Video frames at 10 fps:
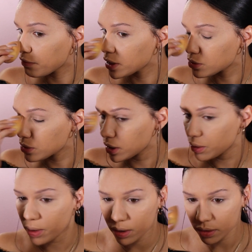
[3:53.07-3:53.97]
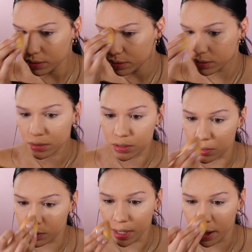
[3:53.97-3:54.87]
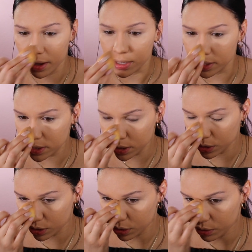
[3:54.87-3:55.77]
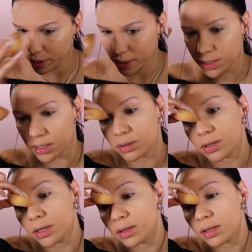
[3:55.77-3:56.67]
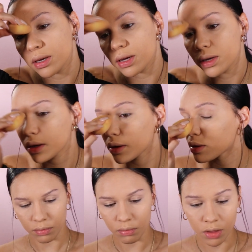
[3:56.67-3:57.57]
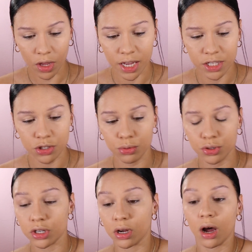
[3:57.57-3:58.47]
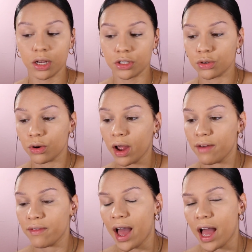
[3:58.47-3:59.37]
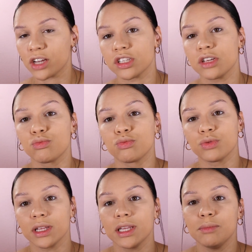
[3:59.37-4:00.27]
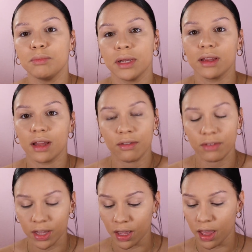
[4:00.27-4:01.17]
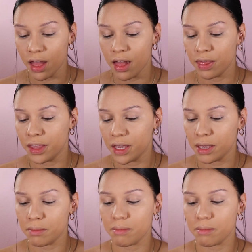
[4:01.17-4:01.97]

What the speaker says: face really well so that it doesn't look crazy underneath the eye. Okay, so to contour, I've actually really been loving the